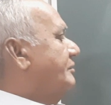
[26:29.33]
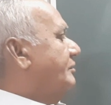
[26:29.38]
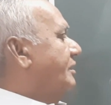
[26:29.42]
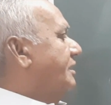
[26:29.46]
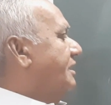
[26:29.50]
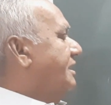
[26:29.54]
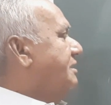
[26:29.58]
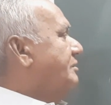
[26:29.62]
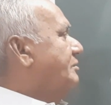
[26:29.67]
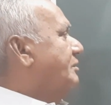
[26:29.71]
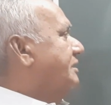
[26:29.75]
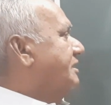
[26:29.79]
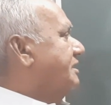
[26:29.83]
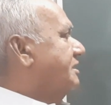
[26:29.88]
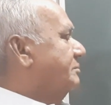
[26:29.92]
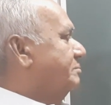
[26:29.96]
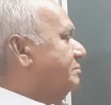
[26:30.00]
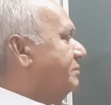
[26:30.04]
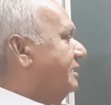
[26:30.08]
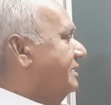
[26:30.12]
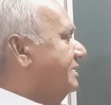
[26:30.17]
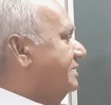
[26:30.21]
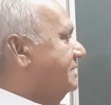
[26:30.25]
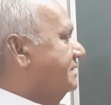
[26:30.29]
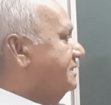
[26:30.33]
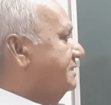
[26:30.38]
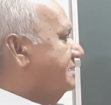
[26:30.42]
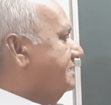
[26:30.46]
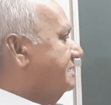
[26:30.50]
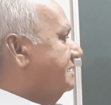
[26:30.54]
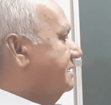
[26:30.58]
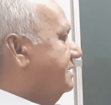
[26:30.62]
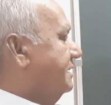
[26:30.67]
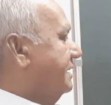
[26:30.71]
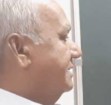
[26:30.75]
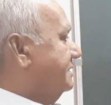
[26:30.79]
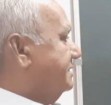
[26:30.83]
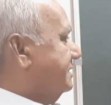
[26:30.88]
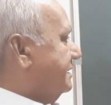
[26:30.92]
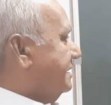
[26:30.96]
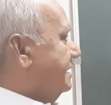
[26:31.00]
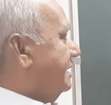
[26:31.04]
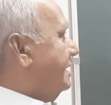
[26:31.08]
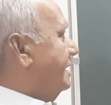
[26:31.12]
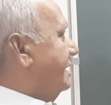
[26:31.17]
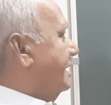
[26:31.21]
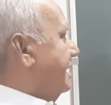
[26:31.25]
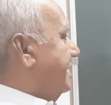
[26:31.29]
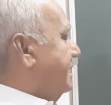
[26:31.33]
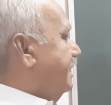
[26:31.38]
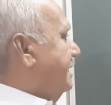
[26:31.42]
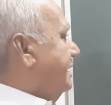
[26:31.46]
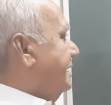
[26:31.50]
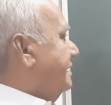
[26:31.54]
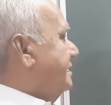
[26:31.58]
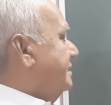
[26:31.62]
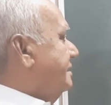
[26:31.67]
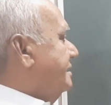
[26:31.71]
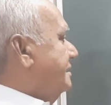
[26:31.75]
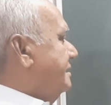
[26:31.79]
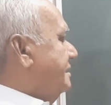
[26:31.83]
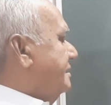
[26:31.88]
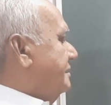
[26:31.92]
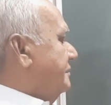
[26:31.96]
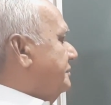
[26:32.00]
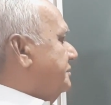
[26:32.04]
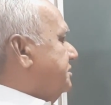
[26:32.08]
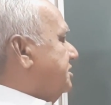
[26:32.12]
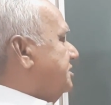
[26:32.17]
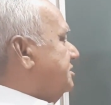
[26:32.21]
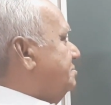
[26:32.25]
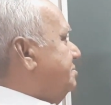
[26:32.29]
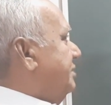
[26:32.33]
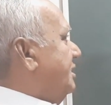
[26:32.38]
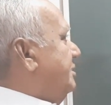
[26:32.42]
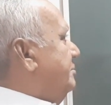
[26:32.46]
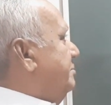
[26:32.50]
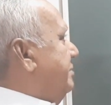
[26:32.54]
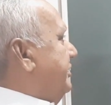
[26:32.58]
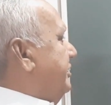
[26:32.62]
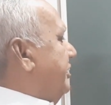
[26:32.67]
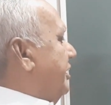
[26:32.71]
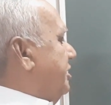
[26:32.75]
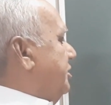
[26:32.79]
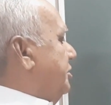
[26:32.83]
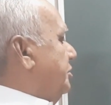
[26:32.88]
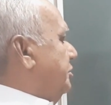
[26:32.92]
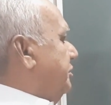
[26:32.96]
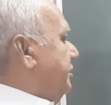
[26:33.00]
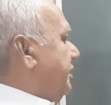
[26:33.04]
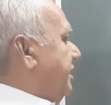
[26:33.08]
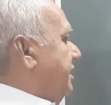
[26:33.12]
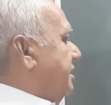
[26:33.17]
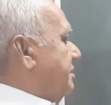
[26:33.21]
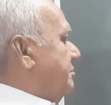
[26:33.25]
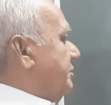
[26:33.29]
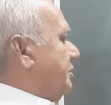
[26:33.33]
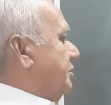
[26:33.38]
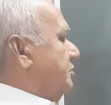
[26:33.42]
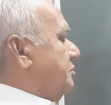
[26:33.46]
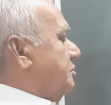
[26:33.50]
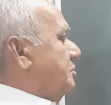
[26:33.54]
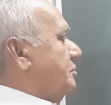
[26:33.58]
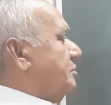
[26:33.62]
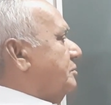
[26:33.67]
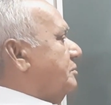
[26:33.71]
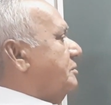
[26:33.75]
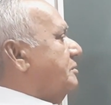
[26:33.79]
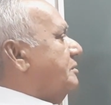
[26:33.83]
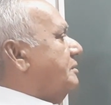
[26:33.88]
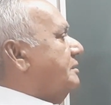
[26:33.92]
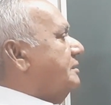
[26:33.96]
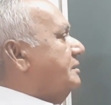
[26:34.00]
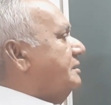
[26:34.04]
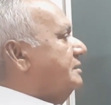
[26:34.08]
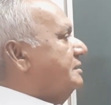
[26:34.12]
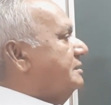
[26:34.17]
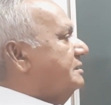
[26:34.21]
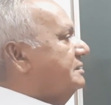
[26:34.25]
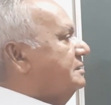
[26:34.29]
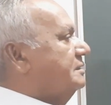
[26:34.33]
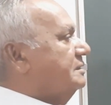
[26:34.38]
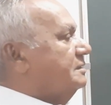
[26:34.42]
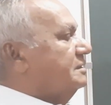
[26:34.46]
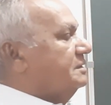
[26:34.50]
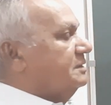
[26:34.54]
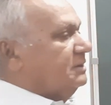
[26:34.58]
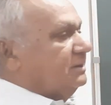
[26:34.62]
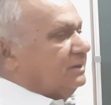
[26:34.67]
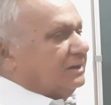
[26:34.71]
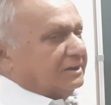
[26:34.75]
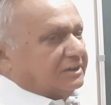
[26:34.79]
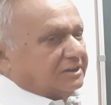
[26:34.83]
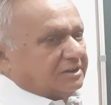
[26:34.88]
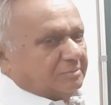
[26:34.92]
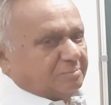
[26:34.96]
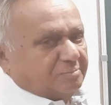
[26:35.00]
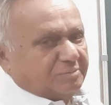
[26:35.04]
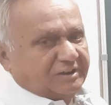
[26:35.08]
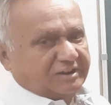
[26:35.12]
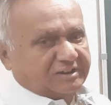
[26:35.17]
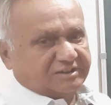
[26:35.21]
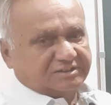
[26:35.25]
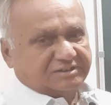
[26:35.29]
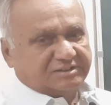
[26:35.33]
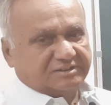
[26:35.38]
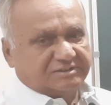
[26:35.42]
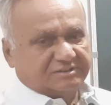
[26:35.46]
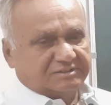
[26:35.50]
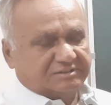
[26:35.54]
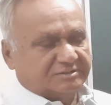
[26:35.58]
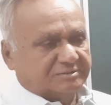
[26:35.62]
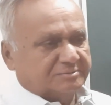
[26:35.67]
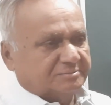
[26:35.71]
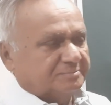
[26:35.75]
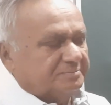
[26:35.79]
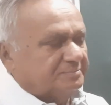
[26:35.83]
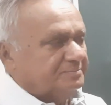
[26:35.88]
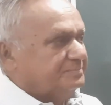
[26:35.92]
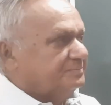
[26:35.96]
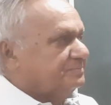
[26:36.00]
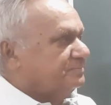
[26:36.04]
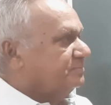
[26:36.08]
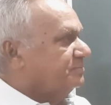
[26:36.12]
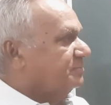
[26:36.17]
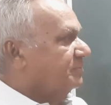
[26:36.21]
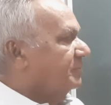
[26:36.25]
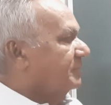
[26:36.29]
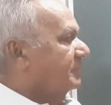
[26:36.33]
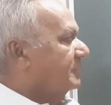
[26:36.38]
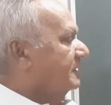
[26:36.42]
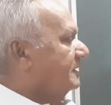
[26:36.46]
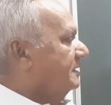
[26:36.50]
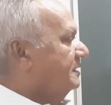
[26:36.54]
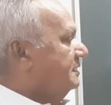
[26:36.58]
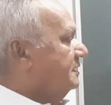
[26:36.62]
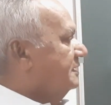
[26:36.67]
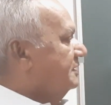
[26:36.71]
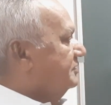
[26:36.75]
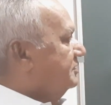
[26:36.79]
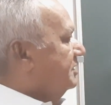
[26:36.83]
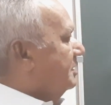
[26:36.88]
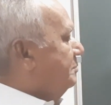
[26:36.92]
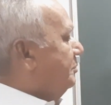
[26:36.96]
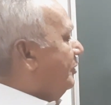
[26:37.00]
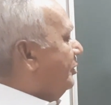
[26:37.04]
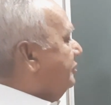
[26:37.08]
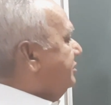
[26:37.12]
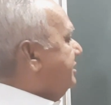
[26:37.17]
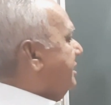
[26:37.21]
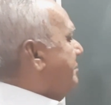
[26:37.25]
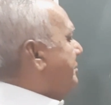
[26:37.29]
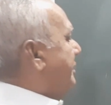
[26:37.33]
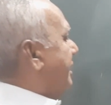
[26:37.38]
only one triplet, a single line which is split by the deuterium into a triplet. Suppose I am